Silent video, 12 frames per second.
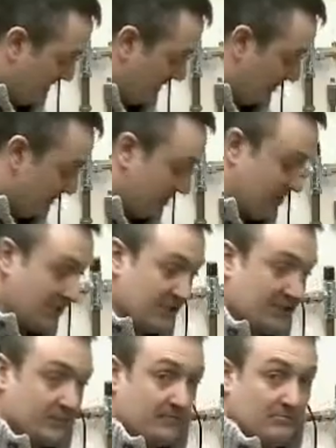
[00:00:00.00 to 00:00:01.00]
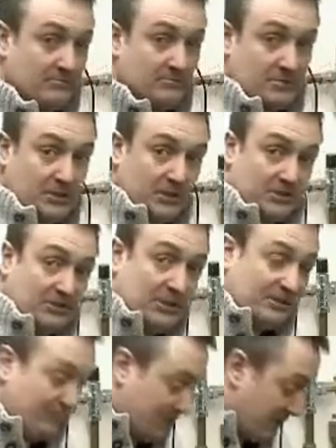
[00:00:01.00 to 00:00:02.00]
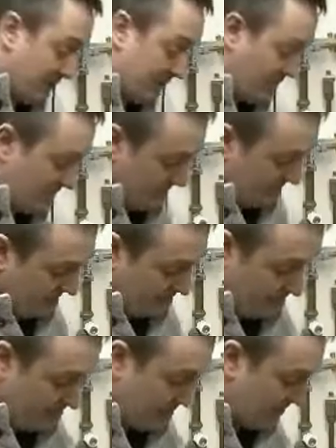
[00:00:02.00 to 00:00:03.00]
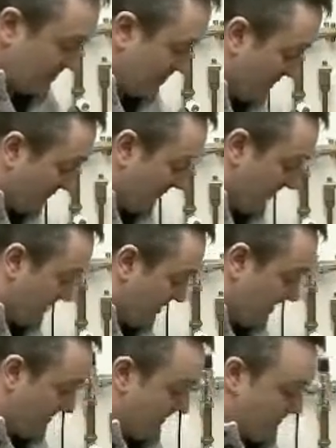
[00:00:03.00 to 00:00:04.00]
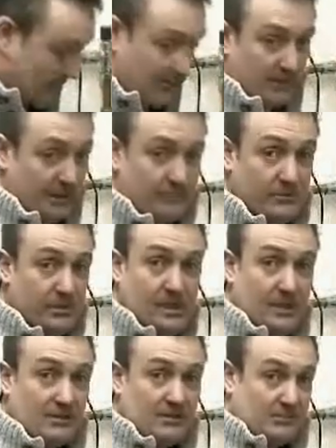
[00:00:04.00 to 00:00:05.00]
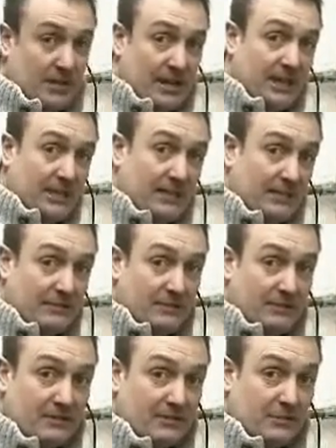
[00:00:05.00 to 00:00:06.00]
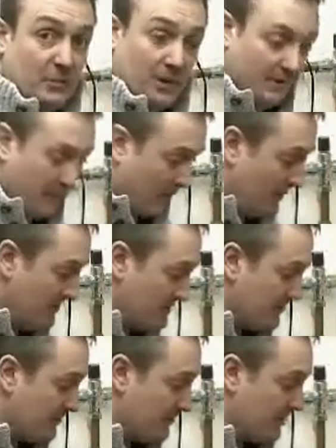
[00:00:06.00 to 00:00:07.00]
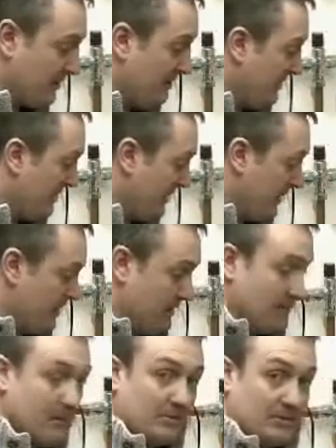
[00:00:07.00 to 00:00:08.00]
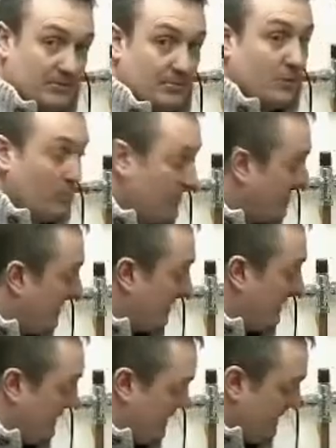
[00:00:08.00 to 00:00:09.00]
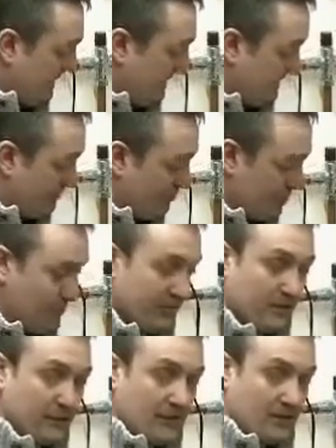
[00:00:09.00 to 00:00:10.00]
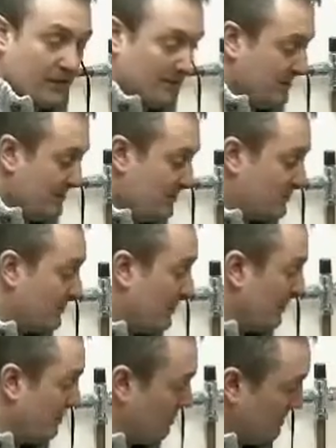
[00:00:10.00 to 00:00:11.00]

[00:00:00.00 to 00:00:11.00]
it was easier to use this return as opposed to one round there. It really doesn't make any difference where the flow and returns come in. The most important thing is that the primary flow comes in at the top